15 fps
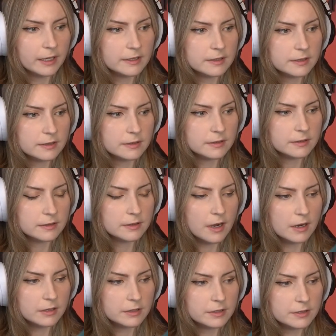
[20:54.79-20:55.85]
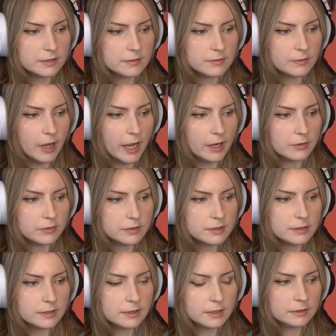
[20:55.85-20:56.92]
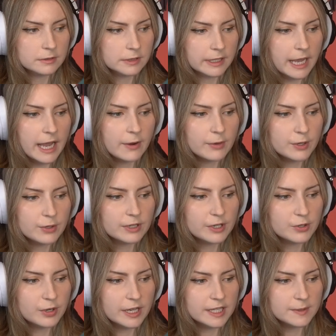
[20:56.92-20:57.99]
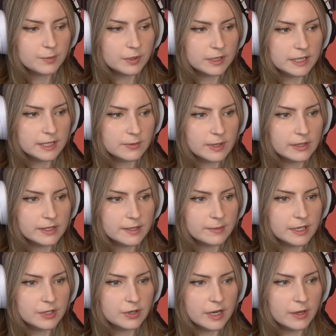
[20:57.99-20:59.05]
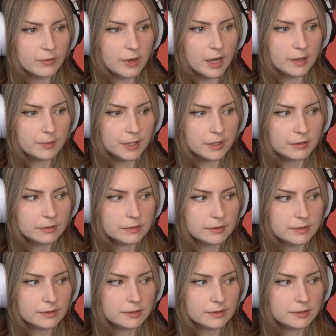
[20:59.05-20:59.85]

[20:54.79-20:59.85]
to the doctor's house? Like, how are you gonna transport this without somebody trying to rob you?